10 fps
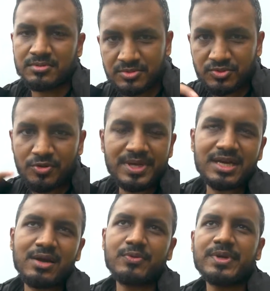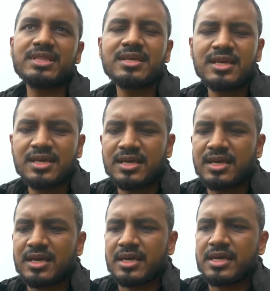roaming around with,
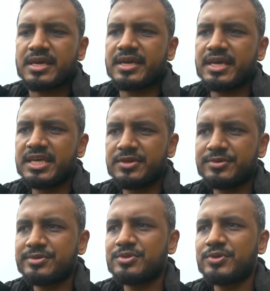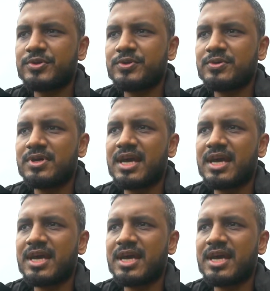he used to